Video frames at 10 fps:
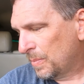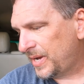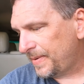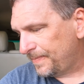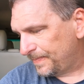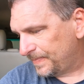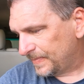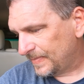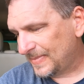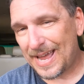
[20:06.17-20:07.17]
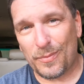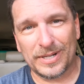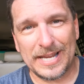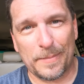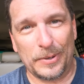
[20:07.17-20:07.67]
But that
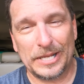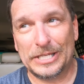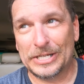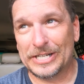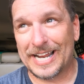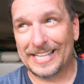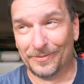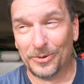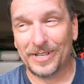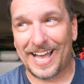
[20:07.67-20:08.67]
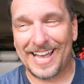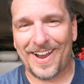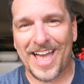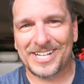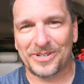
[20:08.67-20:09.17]
worked out pretty good. I
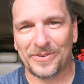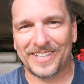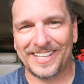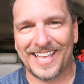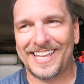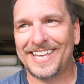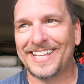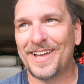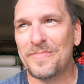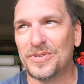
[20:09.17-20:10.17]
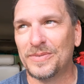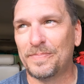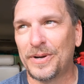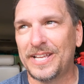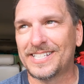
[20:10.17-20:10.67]
actually really like it. I'm
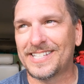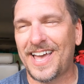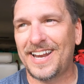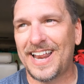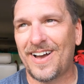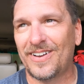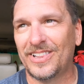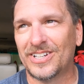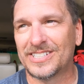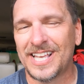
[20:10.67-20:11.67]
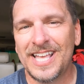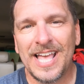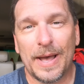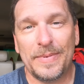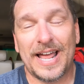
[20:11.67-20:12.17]
pretty excited how it looks.
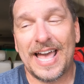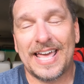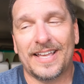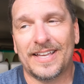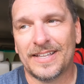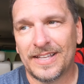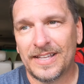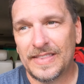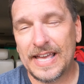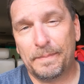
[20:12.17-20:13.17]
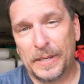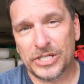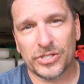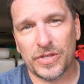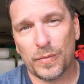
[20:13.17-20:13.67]
I mean, they had
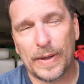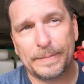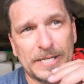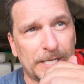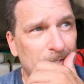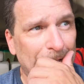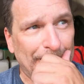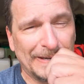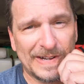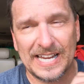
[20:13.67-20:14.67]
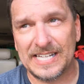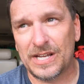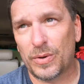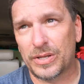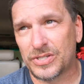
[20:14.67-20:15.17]
pictures on the website, so I had a good
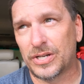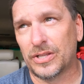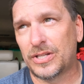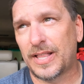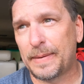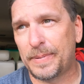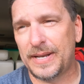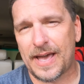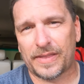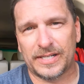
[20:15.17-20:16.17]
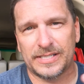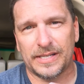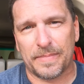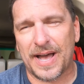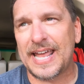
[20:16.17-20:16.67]
idea what it was going to look like. But now that it's
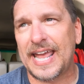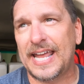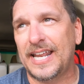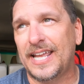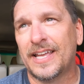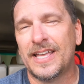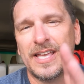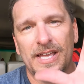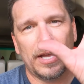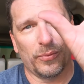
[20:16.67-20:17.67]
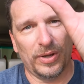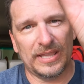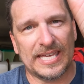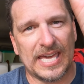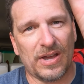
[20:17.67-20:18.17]
in my 80, it
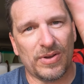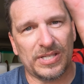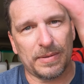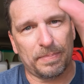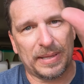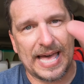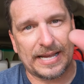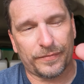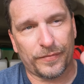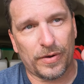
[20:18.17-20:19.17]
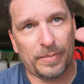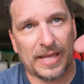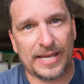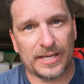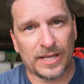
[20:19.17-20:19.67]
really carries the black from
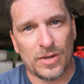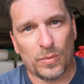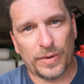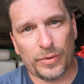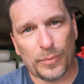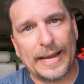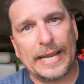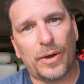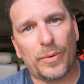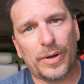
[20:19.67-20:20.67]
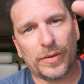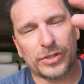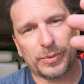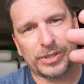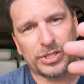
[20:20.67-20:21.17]
like where the radio and all the
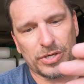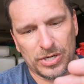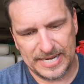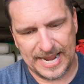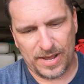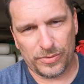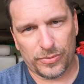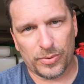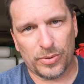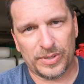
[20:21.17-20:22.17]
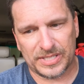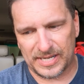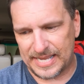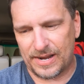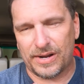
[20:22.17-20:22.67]
switches are down through. It's
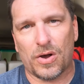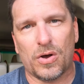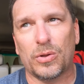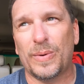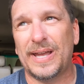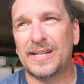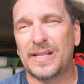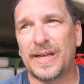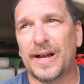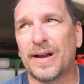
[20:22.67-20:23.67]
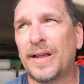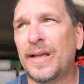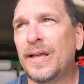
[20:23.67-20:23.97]
going to carry all the way into there.